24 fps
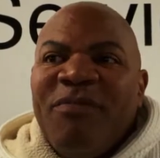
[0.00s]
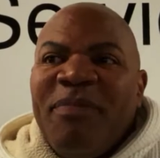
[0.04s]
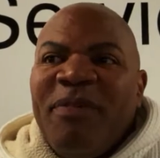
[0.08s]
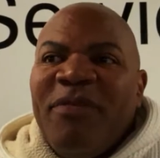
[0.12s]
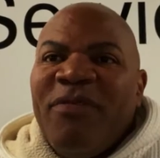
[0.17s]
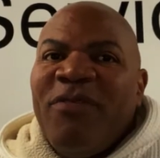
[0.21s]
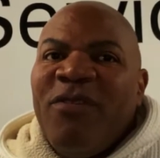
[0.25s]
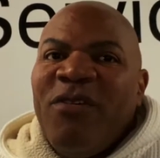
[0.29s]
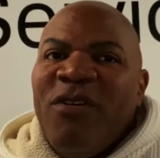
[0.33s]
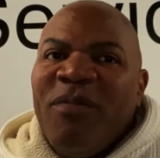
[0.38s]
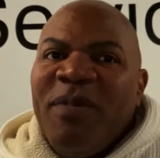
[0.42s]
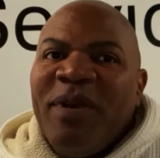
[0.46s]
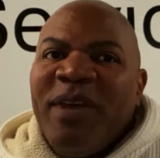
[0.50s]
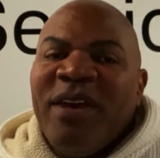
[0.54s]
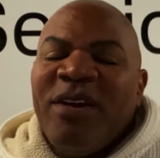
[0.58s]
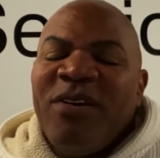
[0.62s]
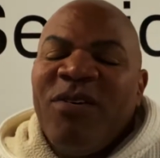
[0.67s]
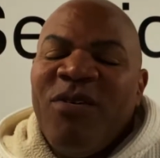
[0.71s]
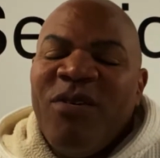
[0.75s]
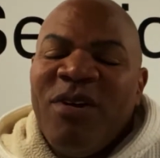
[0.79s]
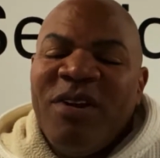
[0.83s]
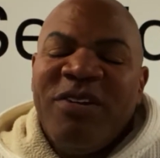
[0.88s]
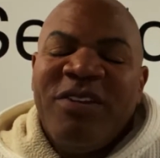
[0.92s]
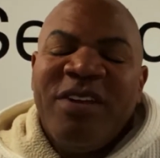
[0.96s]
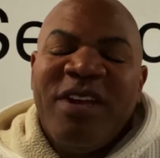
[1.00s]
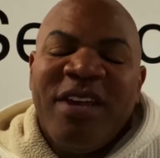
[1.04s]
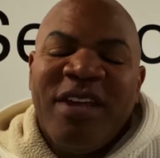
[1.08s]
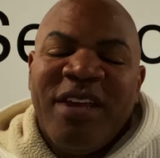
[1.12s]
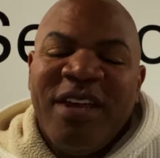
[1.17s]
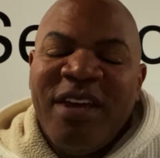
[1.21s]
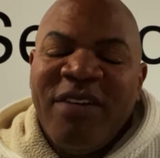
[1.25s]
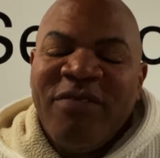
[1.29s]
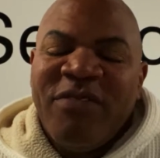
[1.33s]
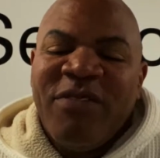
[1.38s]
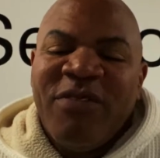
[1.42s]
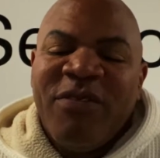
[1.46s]
before we get quarantined
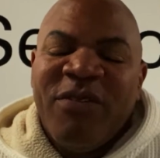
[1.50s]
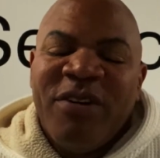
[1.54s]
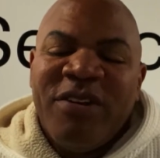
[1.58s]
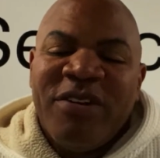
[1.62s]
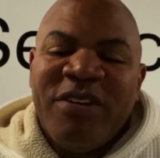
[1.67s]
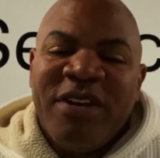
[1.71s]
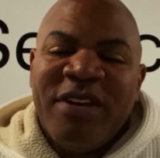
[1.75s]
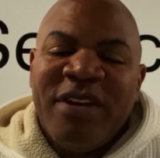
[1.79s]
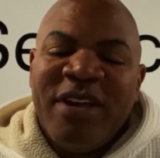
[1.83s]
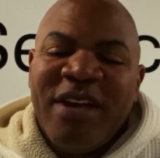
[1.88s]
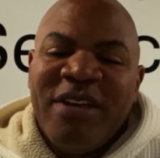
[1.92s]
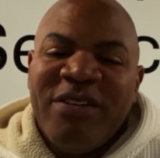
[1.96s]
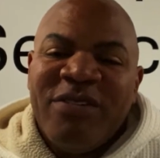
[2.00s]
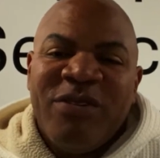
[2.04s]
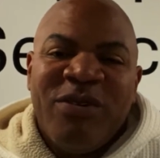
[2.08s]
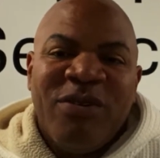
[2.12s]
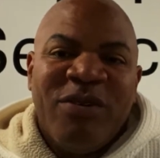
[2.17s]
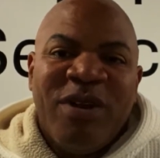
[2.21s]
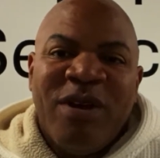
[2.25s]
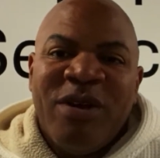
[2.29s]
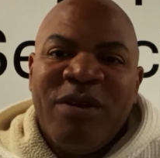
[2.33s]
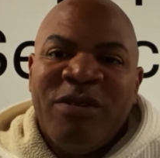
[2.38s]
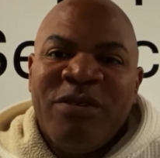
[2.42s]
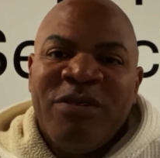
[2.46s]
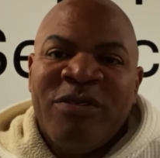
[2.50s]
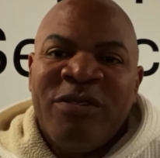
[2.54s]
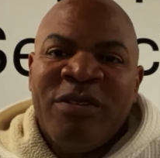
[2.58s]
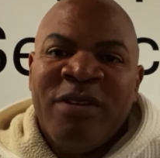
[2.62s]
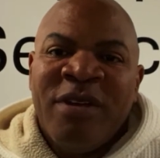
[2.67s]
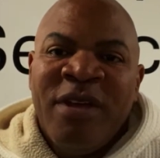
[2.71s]
again for 14 days. Who knows?